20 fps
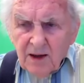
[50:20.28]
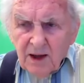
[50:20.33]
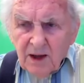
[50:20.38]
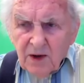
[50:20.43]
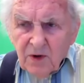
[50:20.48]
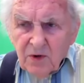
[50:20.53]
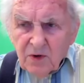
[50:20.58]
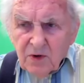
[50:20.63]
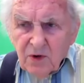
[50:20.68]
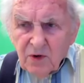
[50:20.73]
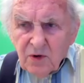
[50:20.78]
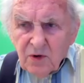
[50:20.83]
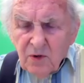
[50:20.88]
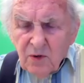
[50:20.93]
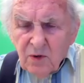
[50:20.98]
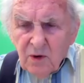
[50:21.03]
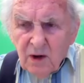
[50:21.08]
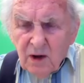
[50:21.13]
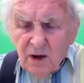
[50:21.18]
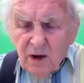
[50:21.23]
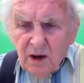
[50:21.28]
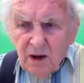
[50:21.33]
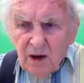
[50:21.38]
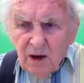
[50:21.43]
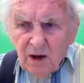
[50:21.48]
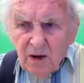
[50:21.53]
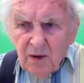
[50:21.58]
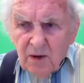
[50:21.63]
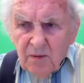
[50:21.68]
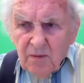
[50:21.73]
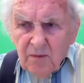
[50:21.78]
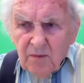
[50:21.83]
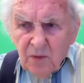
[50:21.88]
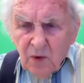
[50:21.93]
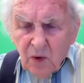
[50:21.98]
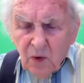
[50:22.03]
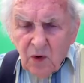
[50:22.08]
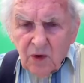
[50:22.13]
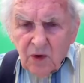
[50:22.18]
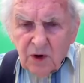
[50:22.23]
and then you do
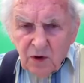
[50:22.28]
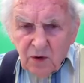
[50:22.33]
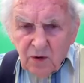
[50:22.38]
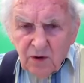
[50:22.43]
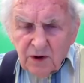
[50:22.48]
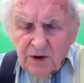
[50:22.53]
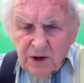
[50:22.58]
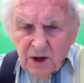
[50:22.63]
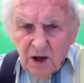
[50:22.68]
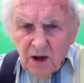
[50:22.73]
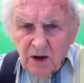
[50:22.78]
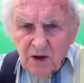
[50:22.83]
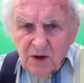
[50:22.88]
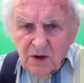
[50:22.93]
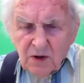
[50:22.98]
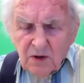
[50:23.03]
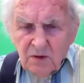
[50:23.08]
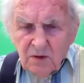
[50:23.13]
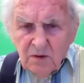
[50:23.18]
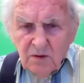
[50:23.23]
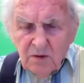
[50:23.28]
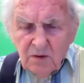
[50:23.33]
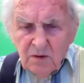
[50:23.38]
more curettage.